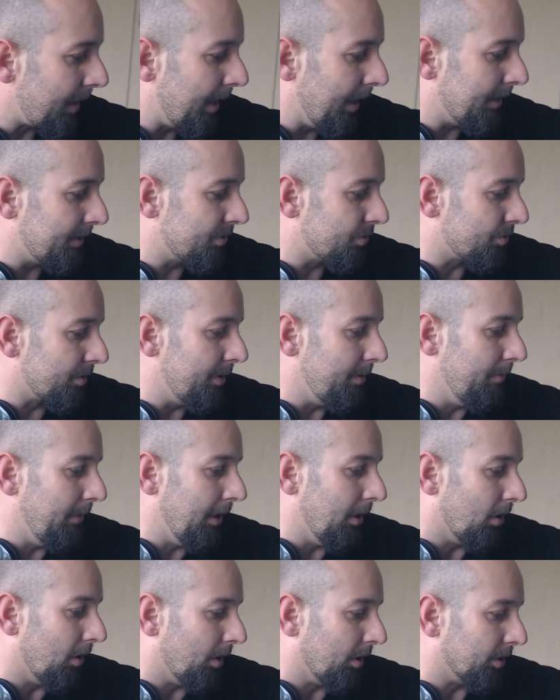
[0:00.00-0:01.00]

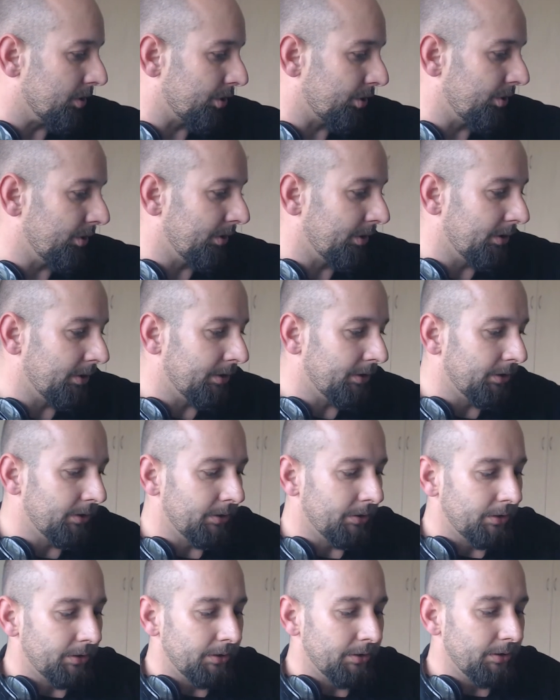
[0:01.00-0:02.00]
extremely harsh.
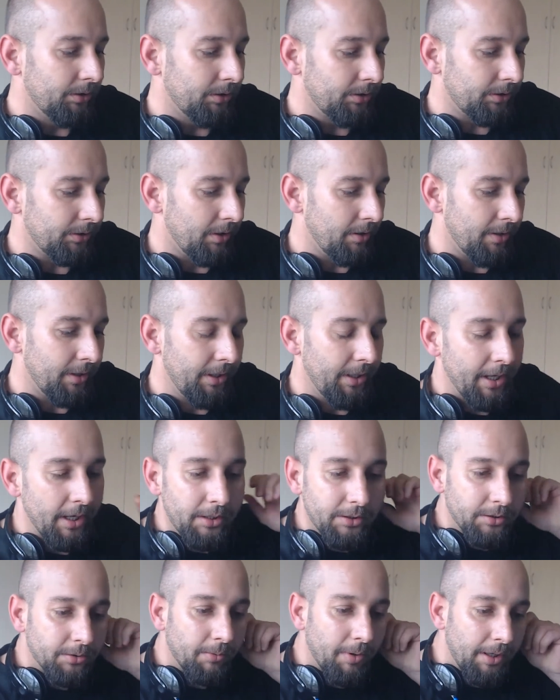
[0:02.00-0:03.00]
So the
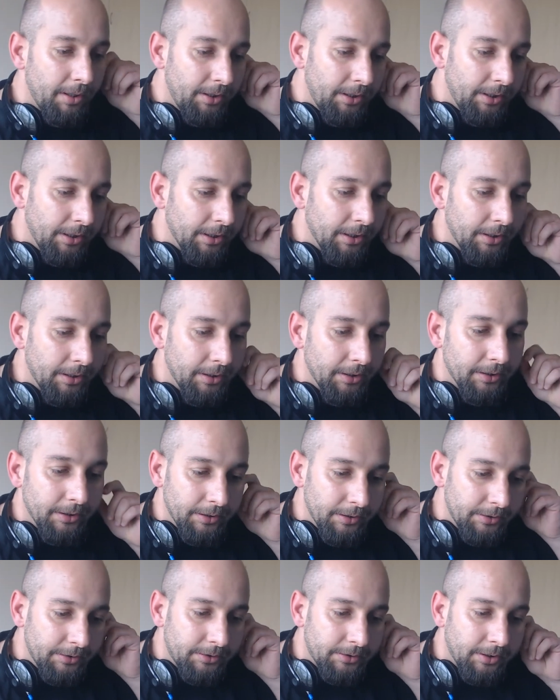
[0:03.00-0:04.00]
next one here
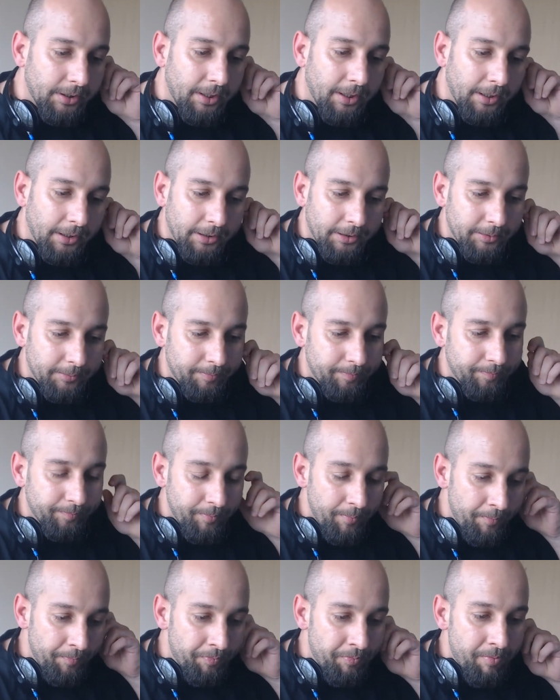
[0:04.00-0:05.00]
is
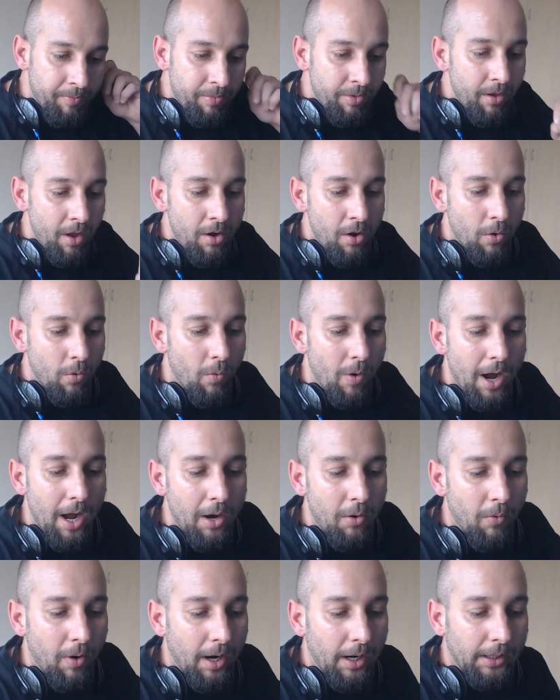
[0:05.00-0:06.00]

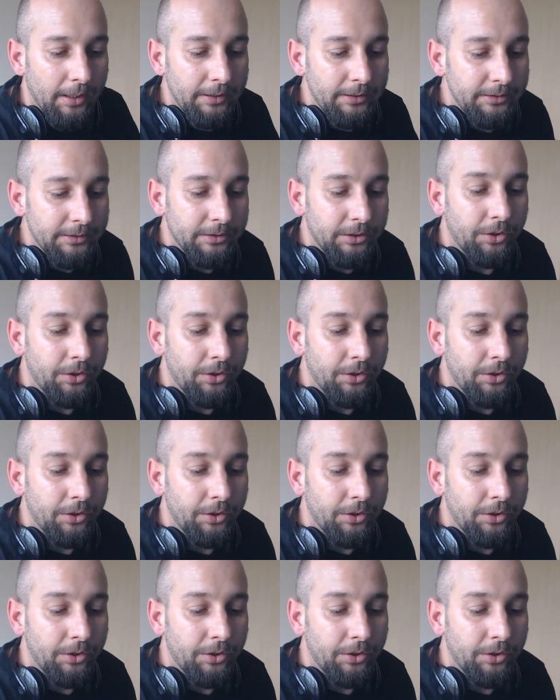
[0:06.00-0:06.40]
YY